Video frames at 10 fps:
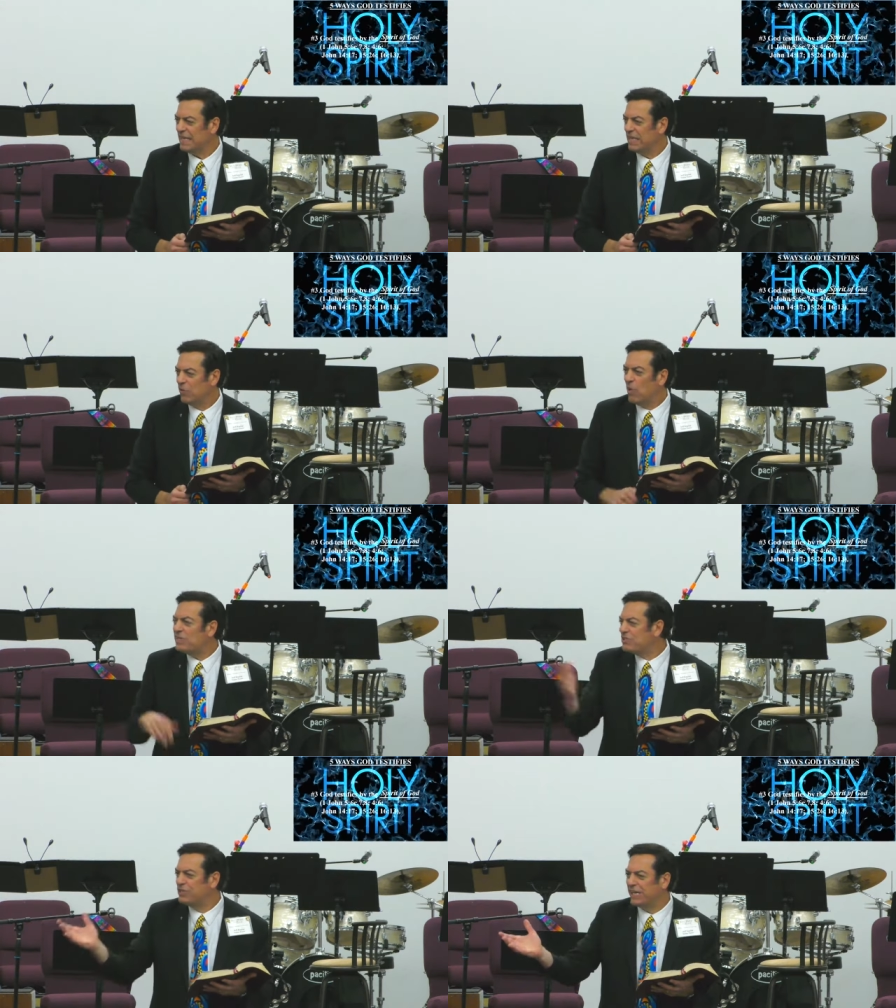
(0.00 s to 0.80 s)

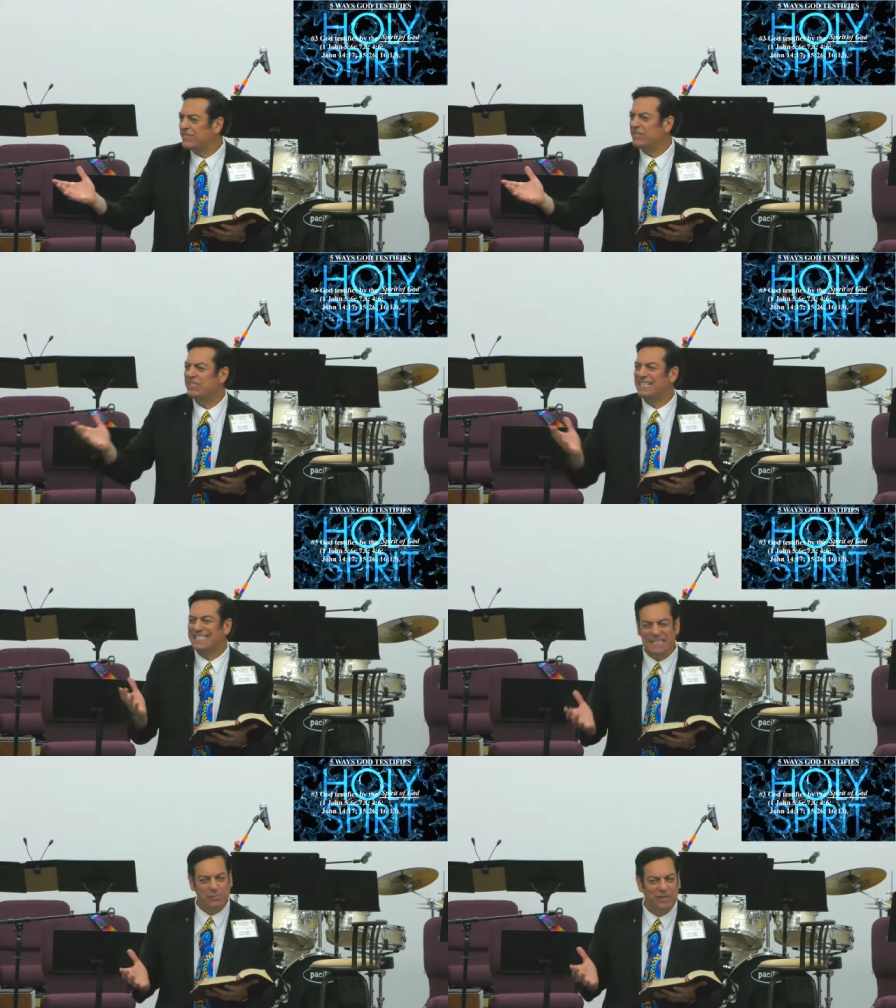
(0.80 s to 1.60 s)
Was Jesus
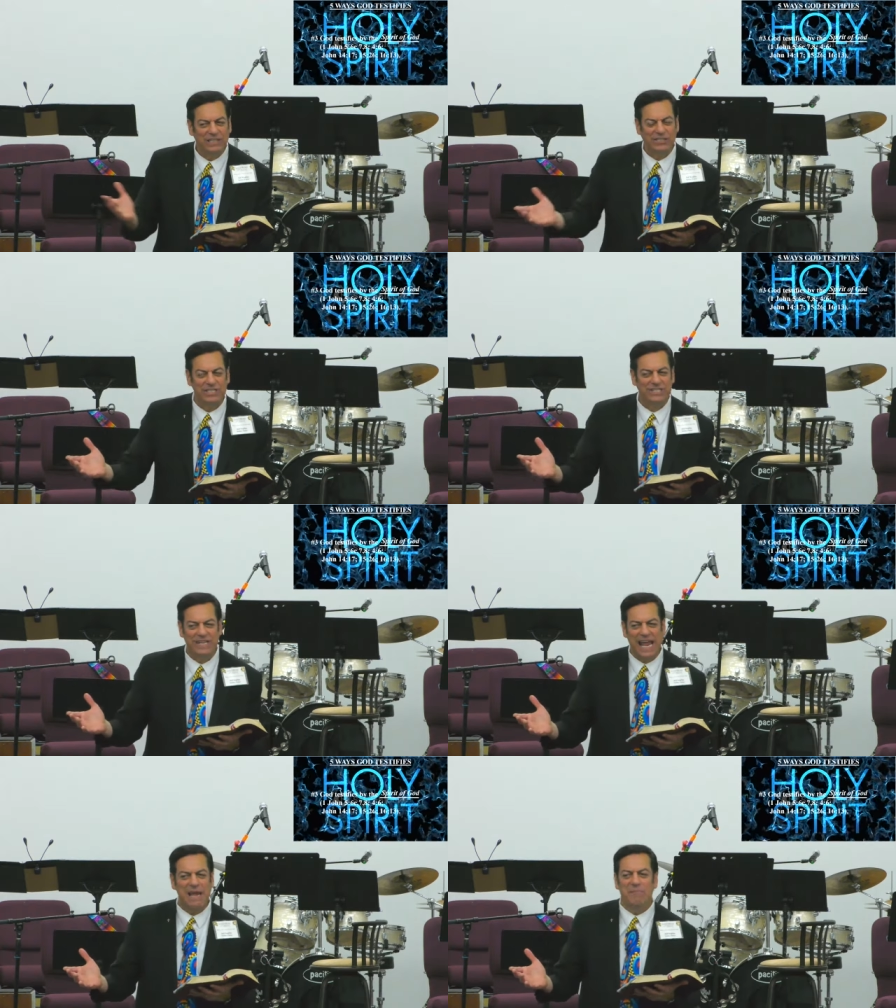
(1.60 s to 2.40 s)
simply just
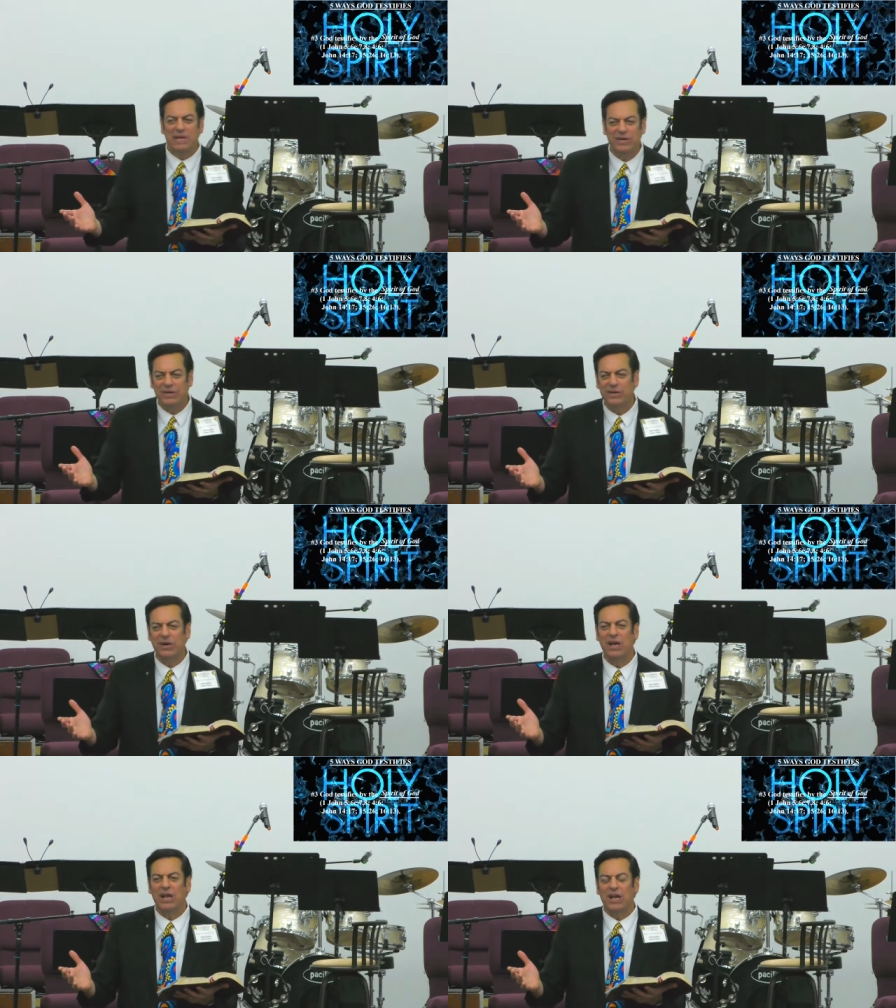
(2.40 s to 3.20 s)
a mere
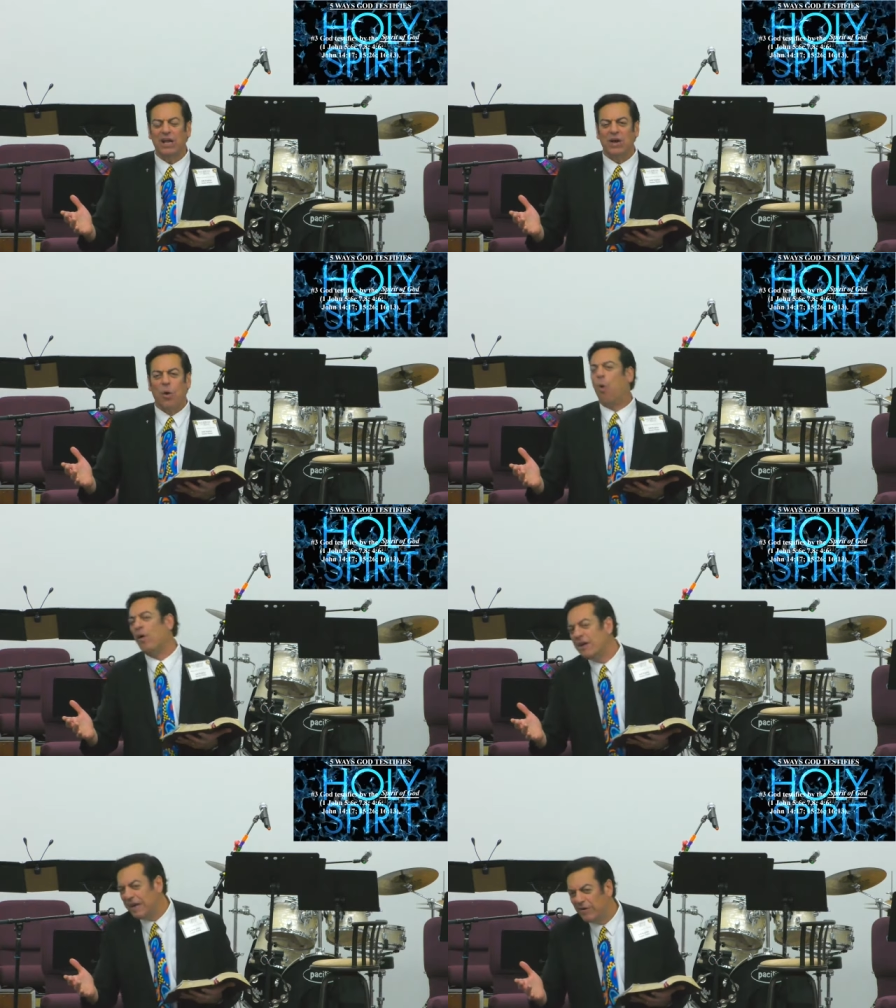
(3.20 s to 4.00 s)

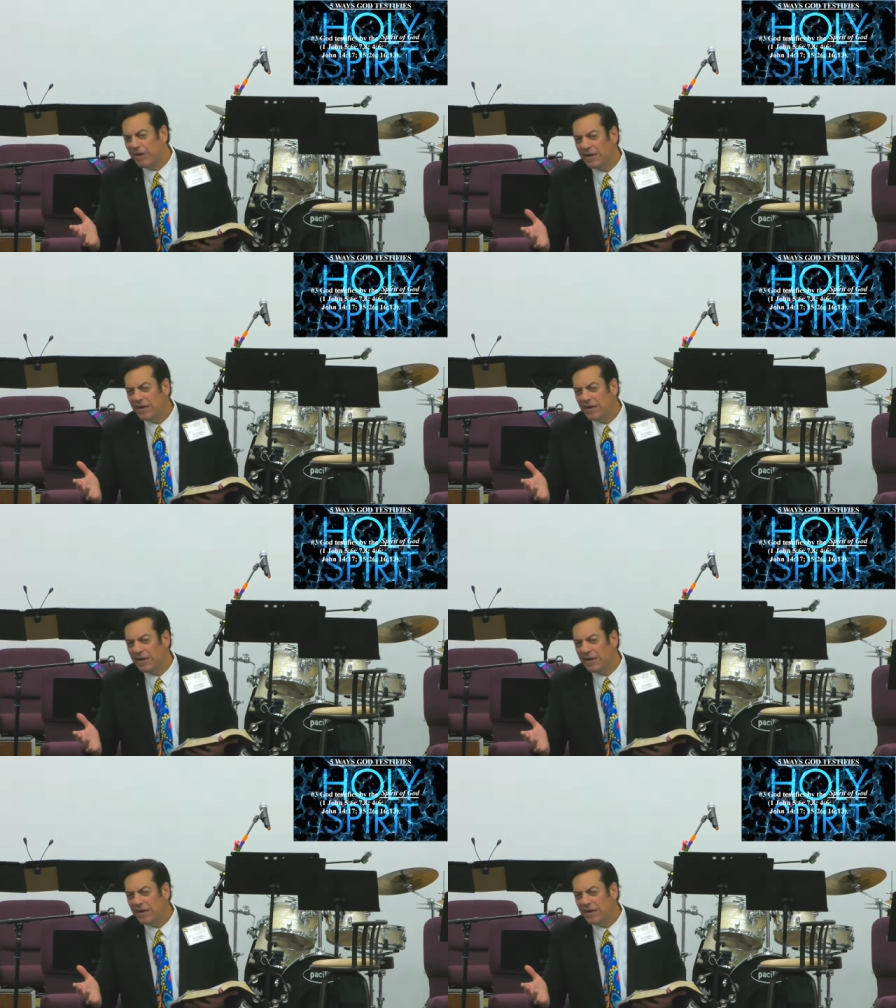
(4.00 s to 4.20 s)
ordinary